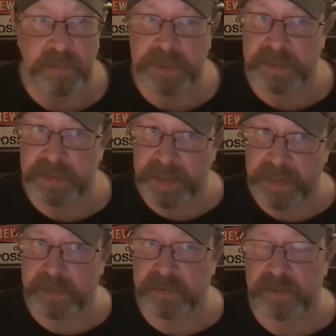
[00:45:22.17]
Because
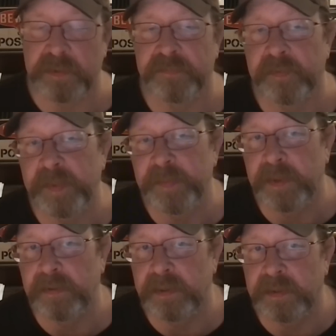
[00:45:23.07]
that answers the Fermi
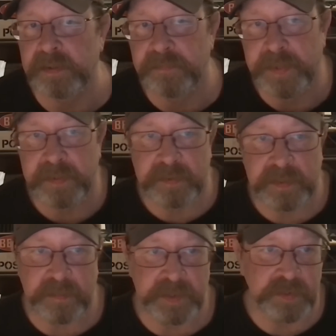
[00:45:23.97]
paradox. If that
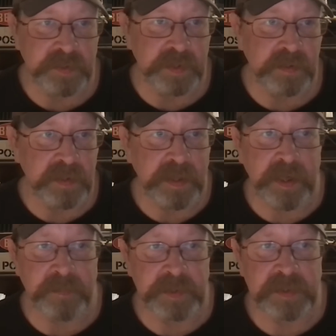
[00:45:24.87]
chemistry that
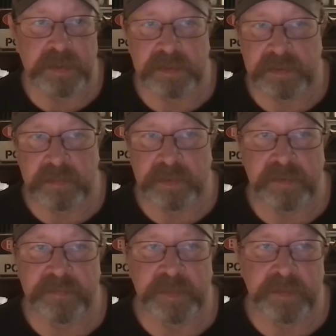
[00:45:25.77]
happens is
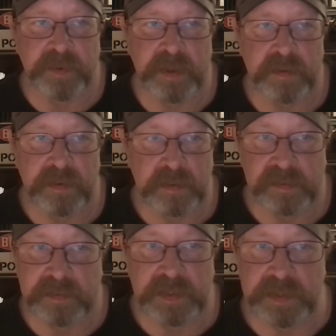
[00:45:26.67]
unbelievably rare,
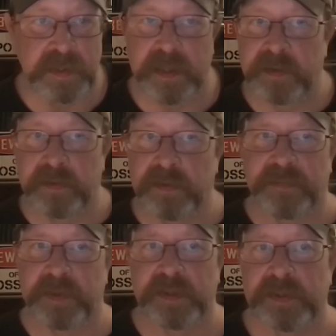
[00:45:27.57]
then it's a dead
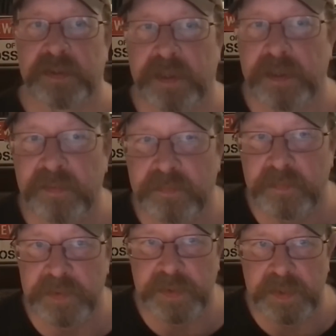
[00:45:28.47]
universe,
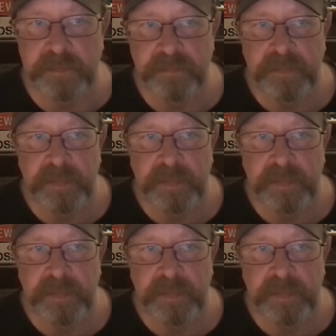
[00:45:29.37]
mostly.